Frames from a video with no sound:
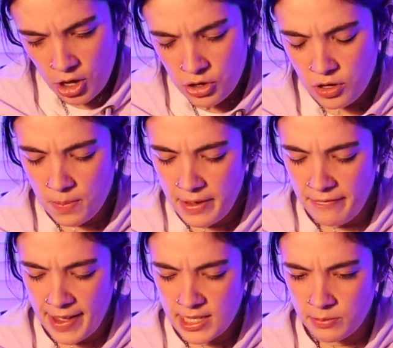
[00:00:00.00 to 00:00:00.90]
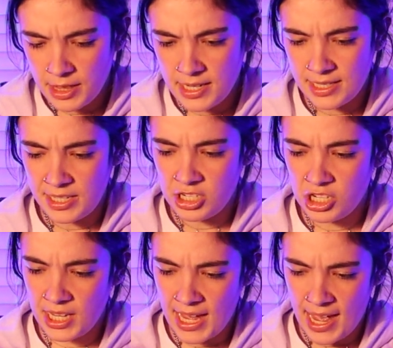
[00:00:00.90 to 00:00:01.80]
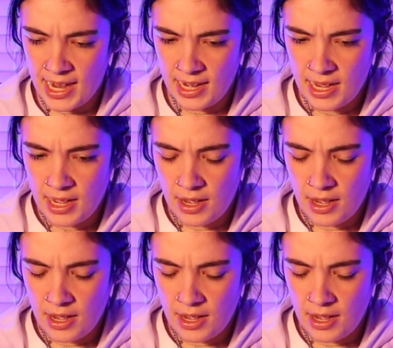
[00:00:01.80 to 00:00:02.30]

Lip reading: You could be faced with a decision again,